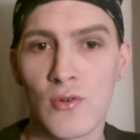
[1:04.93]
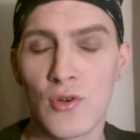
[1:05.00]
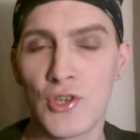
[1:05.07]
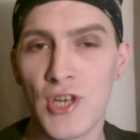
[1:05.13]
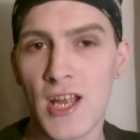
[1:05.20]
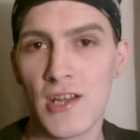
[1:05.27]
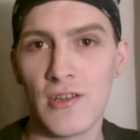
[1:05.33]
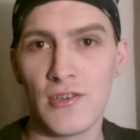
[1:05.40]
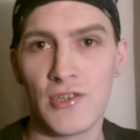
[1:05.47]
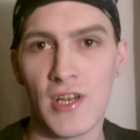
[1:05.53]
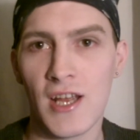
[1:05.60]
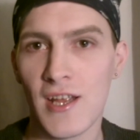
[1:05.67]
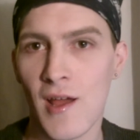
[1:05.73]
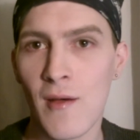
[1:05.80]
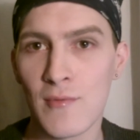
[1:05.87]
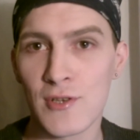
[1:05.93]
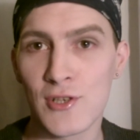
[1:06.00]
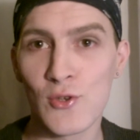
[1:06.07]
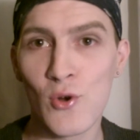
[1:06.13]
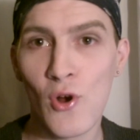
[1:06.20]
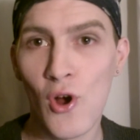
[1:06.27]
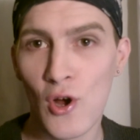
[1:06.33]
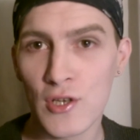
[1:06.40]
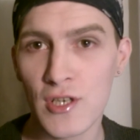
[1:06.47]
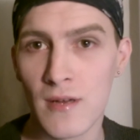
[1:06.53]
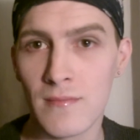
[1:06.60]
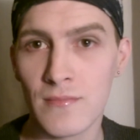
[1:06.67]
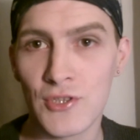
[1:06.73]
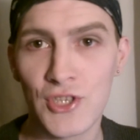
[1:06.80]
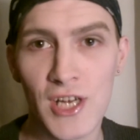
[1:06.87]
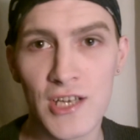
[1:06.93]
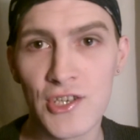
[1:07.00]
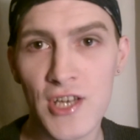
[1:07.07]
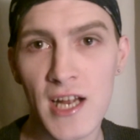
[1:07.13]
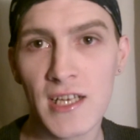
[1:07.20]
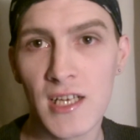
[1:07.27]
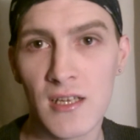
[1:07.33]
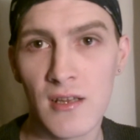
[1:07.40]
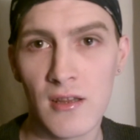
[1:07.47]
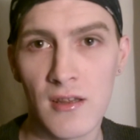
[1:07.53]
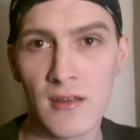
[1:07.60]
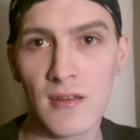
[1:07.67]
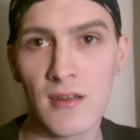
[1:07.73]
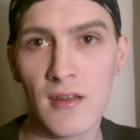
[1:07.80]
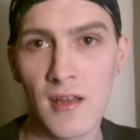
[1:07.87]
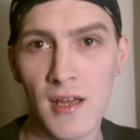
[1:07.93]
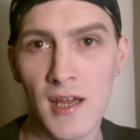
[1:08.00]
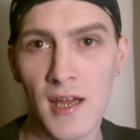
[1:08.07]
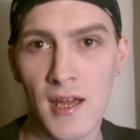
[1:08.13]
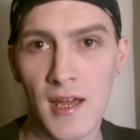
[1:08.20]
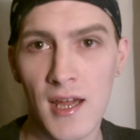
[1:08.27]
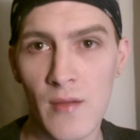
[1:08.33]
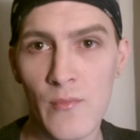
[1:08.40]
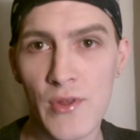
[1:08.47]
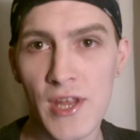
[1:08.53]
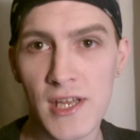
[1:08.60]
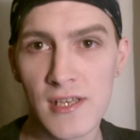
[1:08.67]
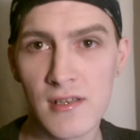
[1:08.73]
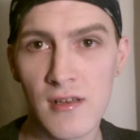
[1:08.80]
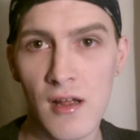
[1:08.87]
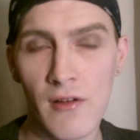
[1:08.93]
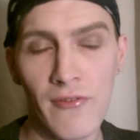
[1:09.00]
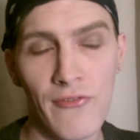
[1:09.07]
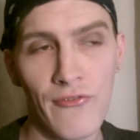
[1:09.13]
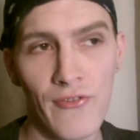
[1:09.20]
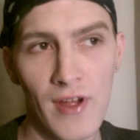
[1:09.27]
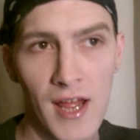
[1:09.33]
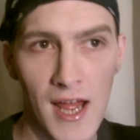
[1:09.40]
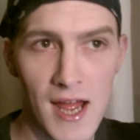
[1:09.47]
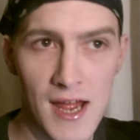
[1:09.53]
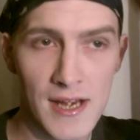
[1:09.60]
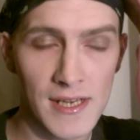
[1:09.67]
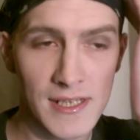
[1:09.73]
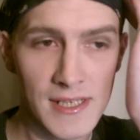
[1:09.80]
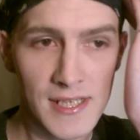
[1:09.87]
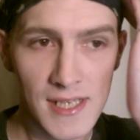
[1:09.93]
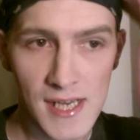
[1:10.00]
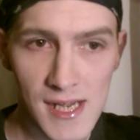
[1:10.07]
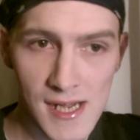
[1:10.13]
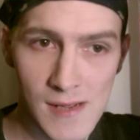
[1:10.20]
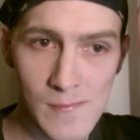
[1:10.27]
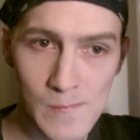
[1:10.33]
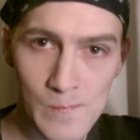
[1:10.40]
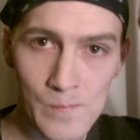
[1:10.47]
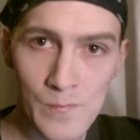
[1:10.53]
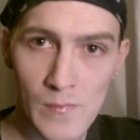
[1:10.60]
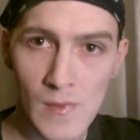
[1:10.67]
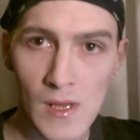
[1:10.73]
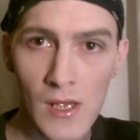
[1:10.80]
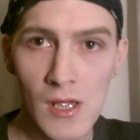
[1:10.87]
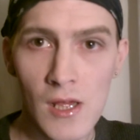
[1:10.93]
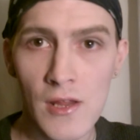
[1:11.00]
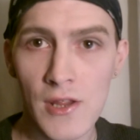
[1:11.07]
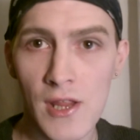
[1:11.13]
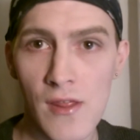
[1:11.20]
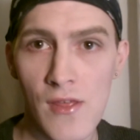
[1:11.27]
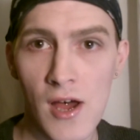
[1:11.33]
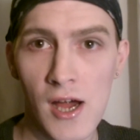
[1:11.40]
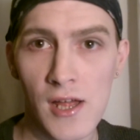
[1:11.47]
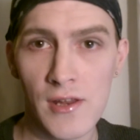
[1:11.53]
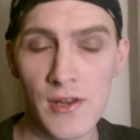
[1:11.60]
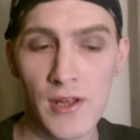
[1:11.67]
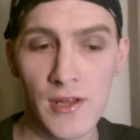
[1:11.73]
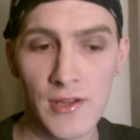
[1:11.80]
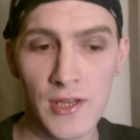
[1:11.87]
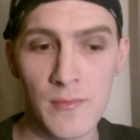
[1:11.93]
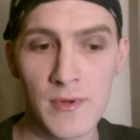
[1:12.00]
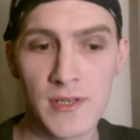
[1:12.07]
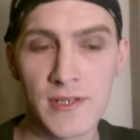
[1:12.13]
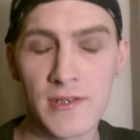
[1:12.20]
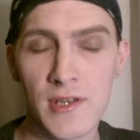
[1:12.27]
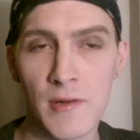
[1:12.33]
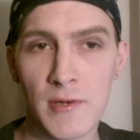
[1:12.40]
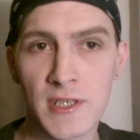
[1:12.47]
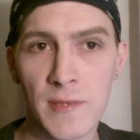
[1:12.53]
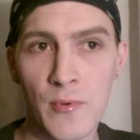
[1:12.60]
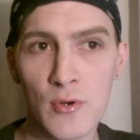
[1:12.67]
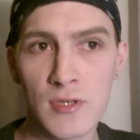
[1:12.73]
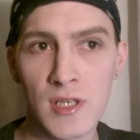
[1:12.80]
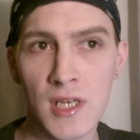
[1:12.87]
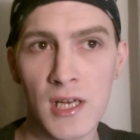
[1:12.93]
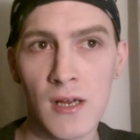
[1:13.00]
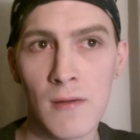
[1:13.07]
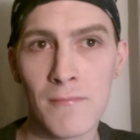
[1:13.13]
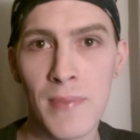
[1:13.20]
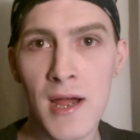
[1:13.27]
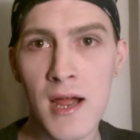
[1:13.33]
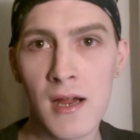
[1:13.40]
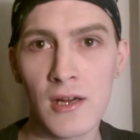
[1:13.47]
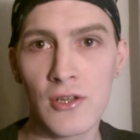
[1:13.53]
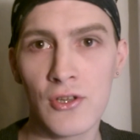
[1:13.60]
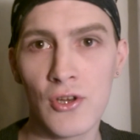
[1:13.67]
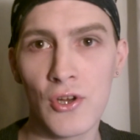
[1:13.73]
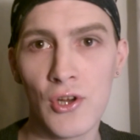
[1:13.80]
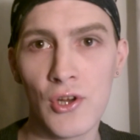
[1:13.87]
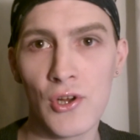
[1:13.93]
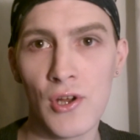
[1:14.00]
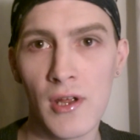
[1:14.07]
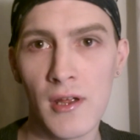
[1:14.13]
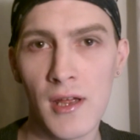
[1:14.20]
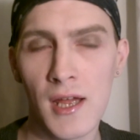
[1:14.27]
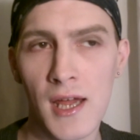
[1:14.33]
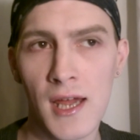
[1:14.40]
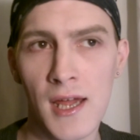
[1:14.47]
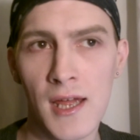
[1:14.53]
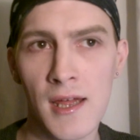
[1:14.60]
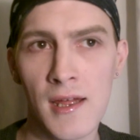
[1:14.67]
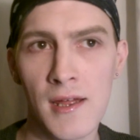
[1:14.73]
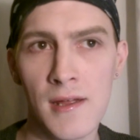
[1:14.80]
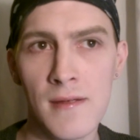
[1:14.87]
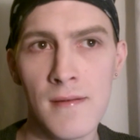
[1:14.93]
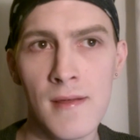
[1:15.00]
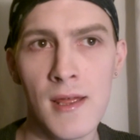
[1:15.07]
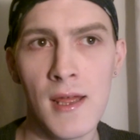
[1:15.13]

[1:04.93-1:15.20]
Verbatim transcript: so she, she, it was so awesome she injected uh, him with this stuff and um, they, were, they were supposed to take him back to uh,